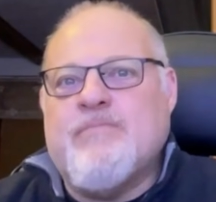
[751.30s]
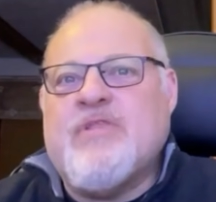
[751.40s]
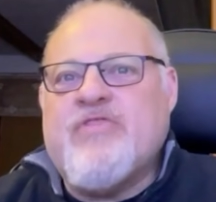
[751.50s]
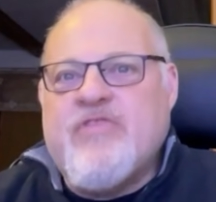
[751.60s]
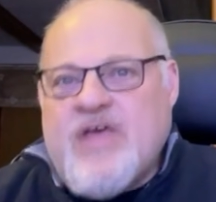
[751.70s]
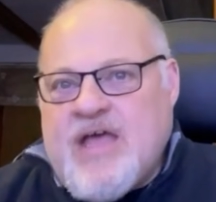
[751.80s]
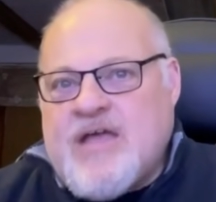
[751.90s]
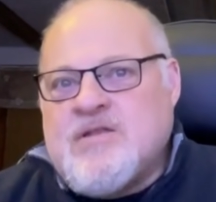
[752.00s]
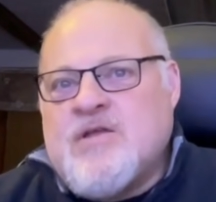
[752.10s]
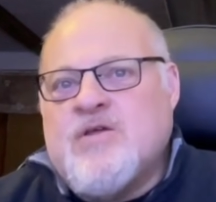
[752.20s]
But
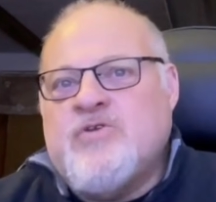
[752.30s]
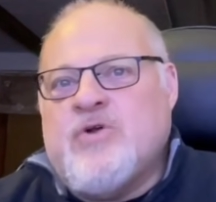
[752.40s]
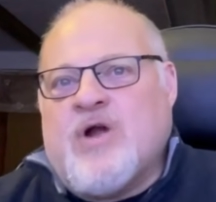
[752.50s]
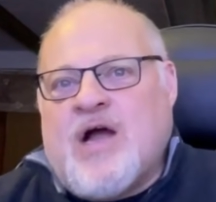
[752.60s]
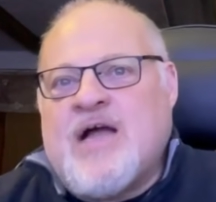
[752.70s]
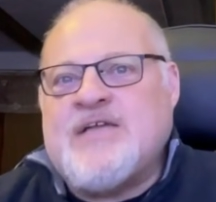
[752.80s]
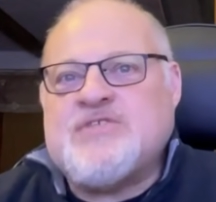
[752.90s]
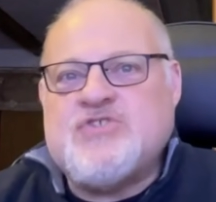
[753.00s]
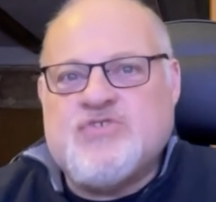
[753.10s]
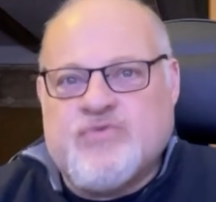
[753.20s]
then your
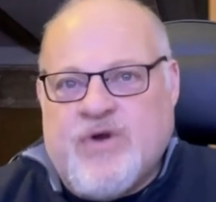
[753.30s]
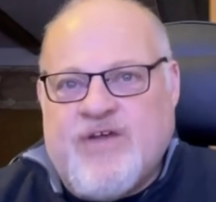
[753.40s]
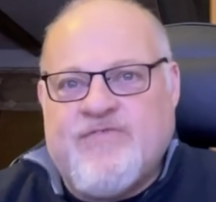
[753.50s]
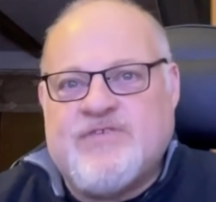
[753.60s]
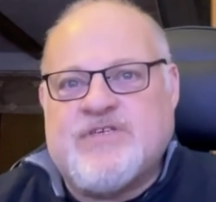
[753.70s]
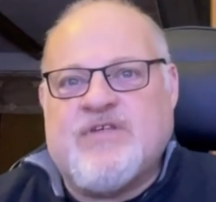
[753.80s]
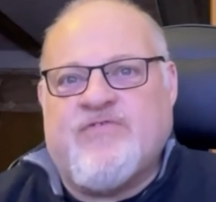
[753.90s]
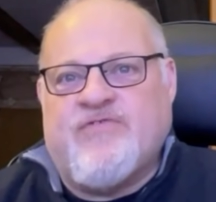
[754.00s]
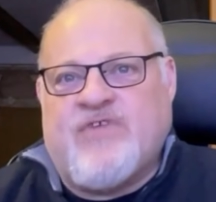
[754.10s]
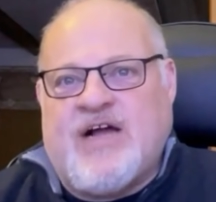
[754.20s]
eyes drift to the
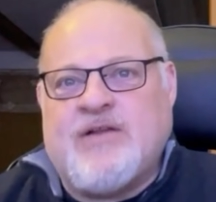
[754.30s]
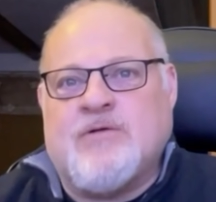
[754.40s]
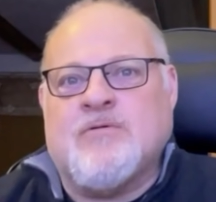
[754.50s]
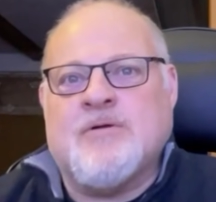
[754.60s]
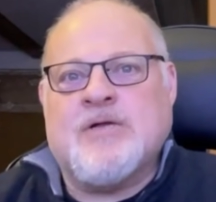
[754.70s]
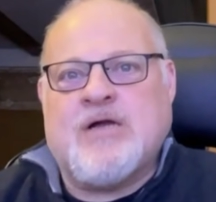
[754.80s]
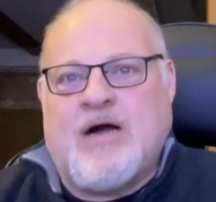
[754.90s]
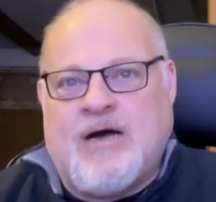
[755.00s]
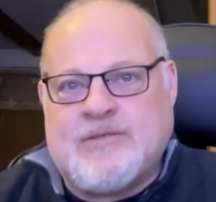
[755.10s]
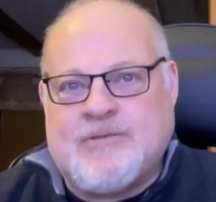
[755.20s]
final
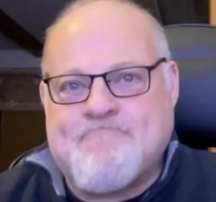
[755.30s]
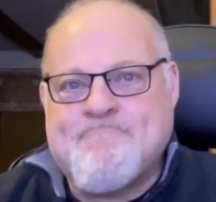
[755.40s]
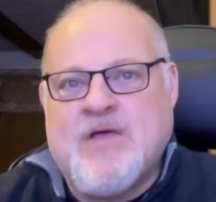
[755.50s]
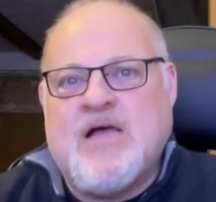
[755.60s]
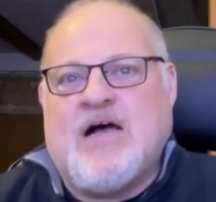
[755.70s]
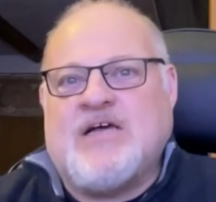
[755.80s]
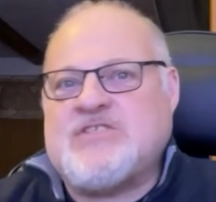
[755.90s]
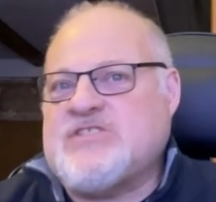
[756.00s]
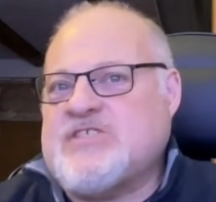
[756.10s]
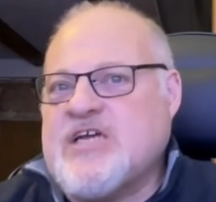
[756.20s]
column, a
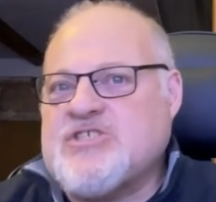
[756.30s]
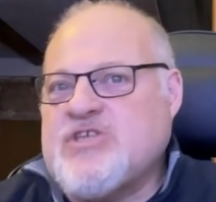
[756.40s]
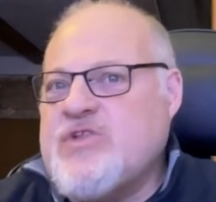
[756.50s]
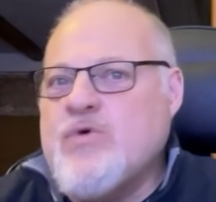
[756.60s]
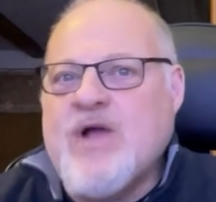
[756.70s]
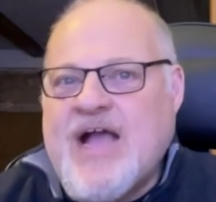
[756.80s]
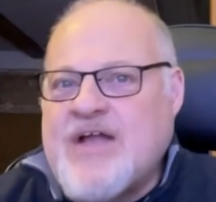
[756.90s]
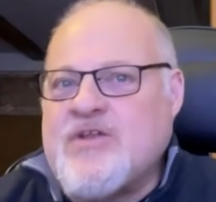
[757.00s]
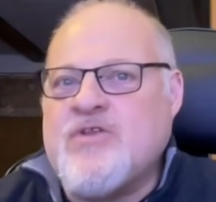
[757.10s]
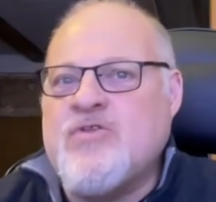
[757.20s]
section you
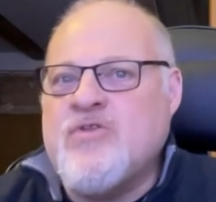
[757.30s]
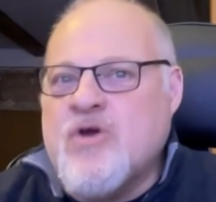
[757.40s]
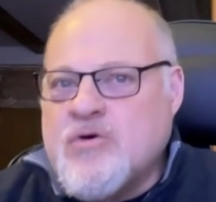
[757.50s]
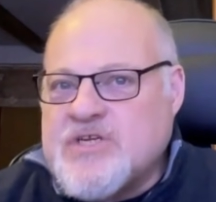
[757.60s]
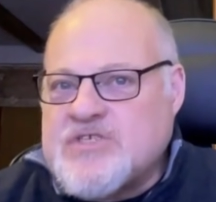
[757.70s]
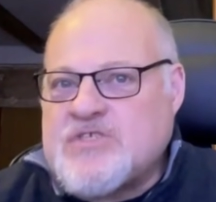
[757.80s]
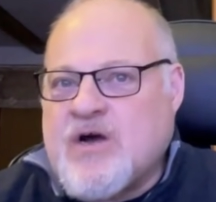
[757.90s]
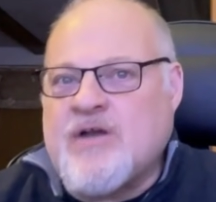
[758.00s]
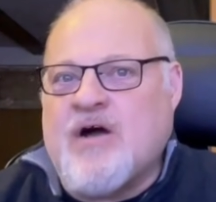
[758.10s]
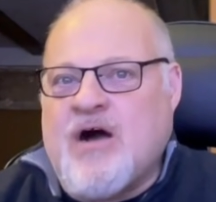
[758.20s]
hadn't noticed
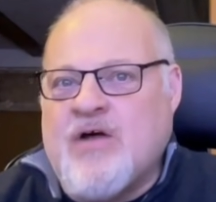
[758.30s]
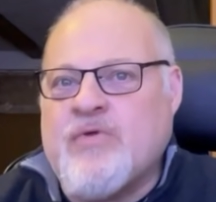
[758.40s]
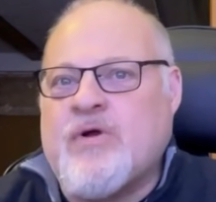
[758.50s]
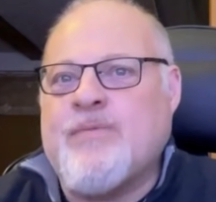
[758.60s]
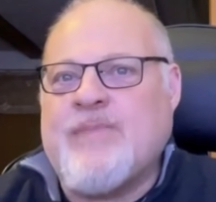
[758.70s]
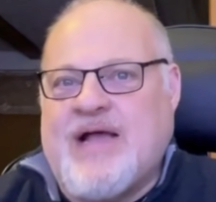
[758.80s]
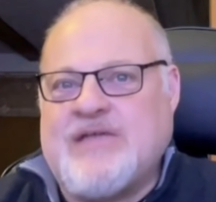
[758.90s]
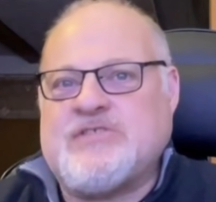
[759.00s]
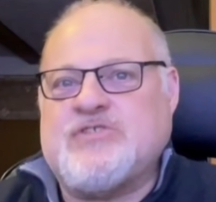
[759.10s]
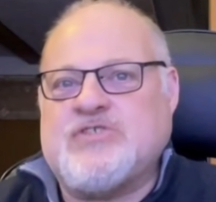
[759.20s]
on other
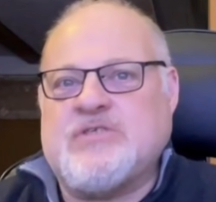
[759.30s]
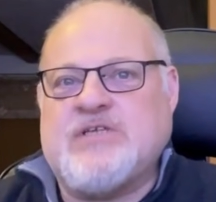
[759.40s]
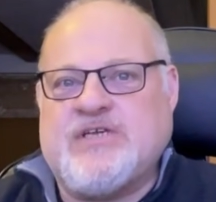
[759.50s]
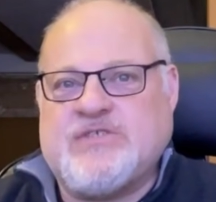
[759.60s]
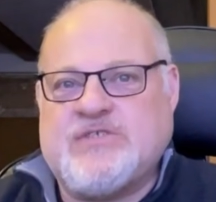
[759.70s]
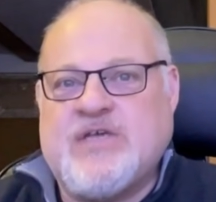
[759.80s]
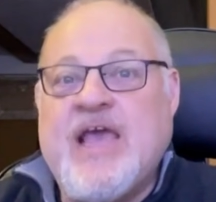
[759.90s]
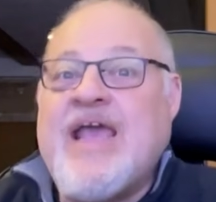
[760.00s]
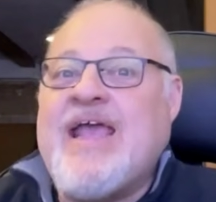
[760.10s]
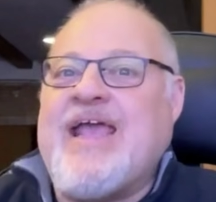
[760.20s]
passenger lists.
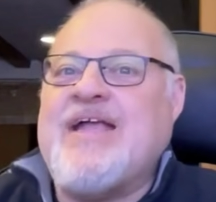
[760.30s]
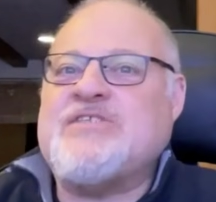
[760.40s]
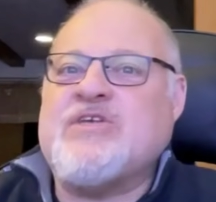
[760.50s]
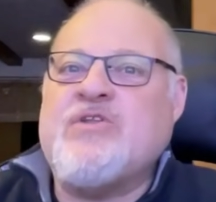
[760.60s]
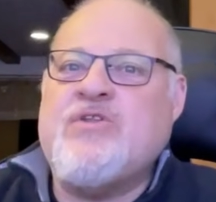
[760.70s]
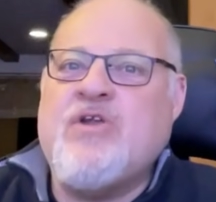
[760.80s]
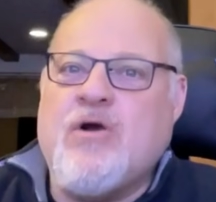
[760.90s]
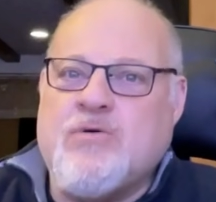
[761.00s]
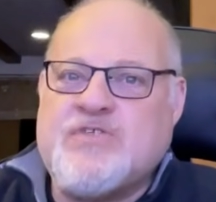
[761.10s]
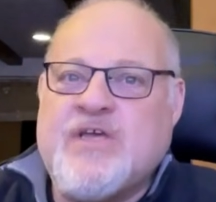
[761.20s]
It's a
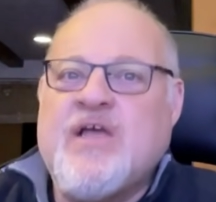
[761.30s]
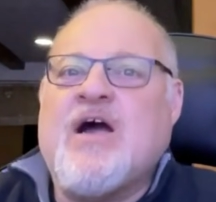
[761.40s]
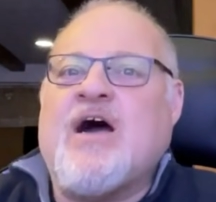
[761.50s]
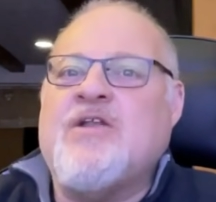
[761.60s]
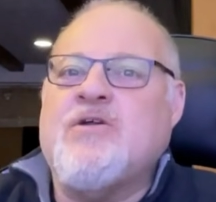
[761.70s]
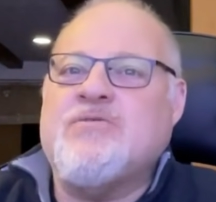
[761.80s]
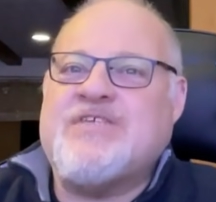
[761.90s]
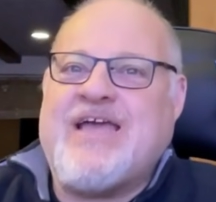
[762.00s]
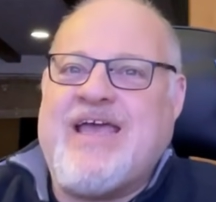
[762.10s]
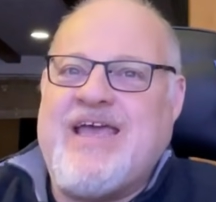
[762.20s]
note, a
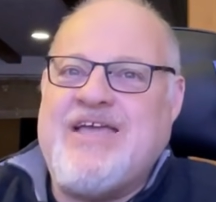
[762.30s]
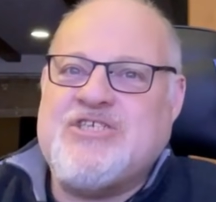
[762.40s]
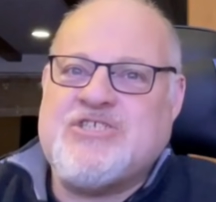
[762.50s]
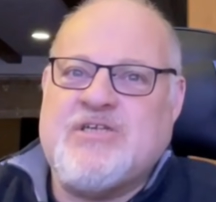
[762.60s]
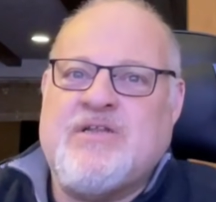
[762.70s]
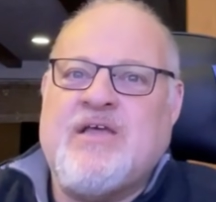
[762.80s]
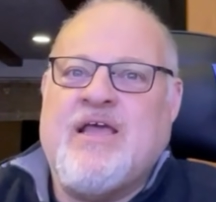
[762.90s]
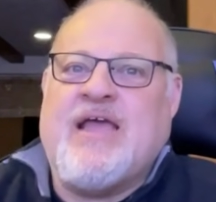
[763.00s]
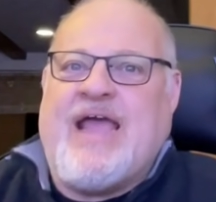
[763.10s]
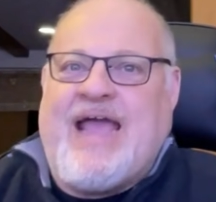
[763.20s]
notation
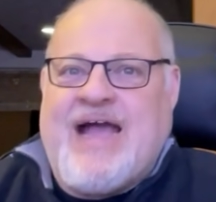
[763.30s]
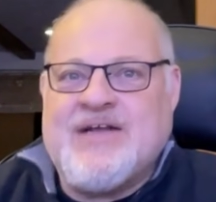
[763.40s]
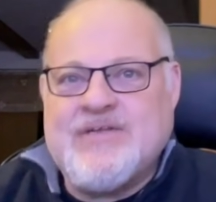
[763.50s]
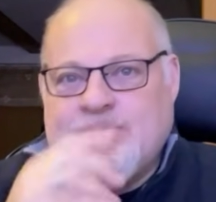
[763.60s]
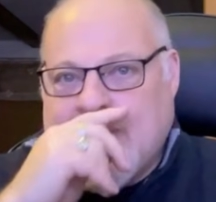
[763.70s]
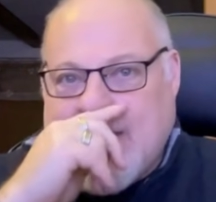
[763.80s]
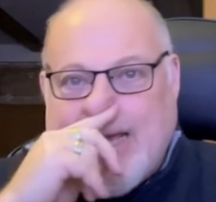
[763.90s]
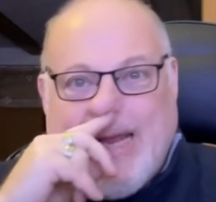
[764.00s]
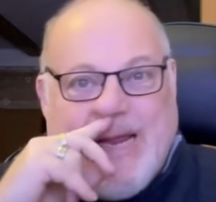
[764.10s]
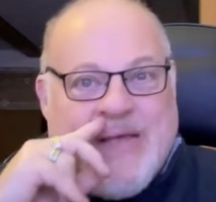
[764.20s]
added
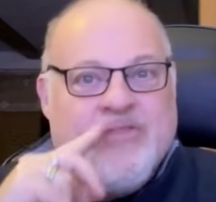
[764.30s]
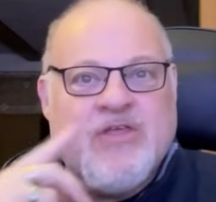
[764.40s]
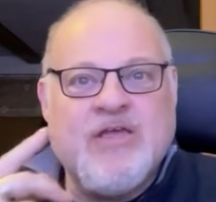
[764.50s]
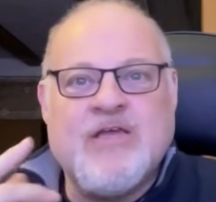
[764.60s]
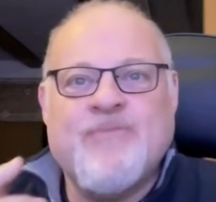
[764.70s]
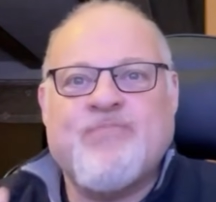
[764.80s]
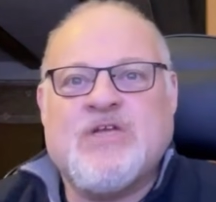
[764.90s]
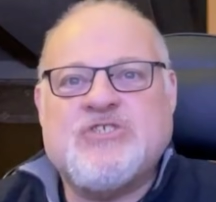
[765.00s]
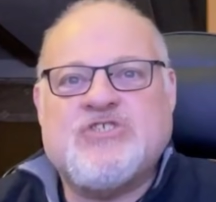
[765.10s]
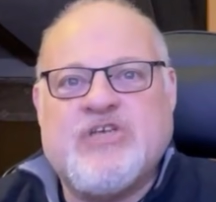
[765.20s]
by the
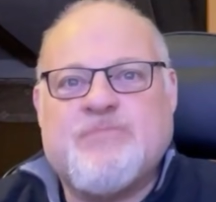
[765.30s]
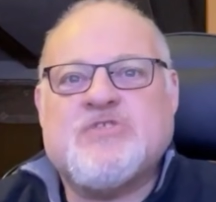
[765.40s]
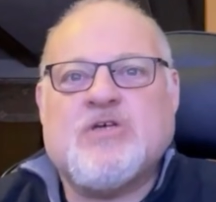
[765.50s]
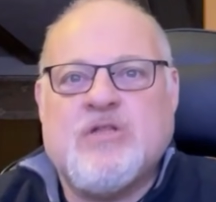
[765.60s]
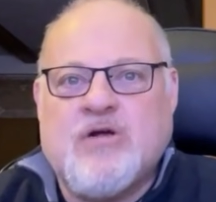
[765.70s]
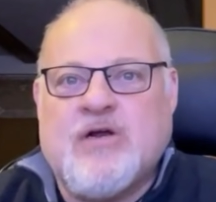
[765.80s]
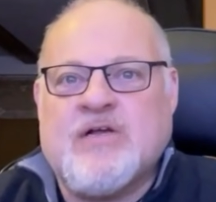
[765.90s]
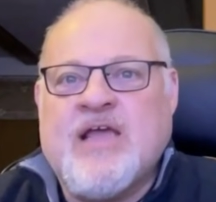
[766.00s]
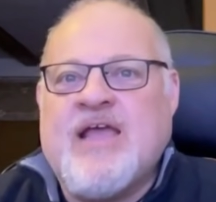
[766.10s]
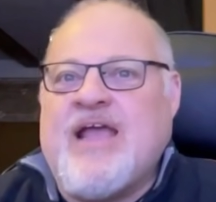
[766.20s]
ship's
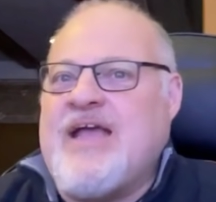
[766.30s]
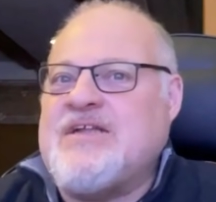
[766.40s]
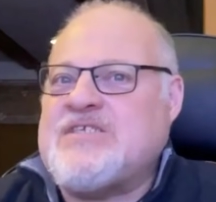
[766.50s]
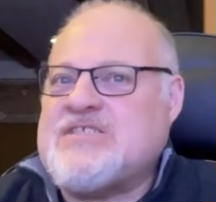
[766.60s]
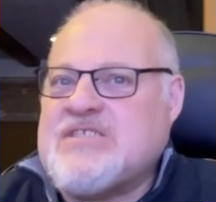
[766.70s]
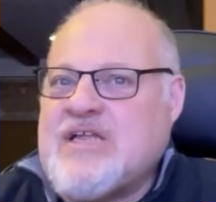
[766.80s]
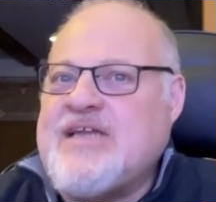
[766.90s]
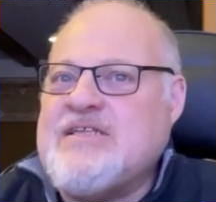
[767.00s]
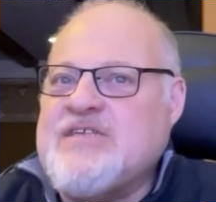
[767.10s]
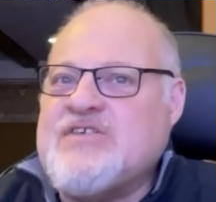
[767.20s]
clerk in a
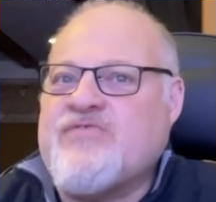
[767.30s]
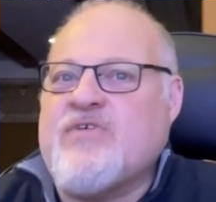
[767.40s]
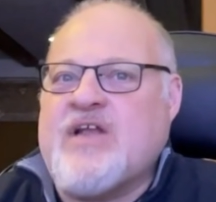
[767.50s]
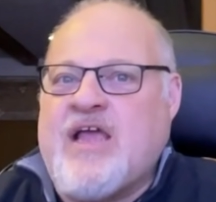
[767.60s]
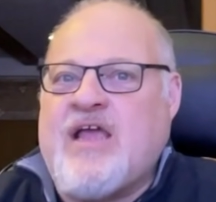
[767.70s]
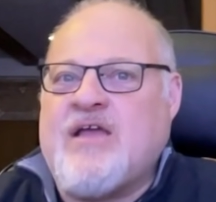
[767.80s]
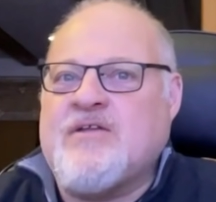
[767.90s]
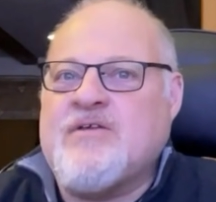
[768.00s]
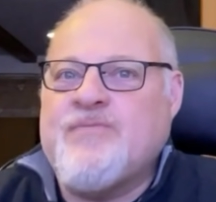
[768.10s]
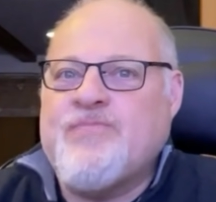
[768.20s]
slightly different hand.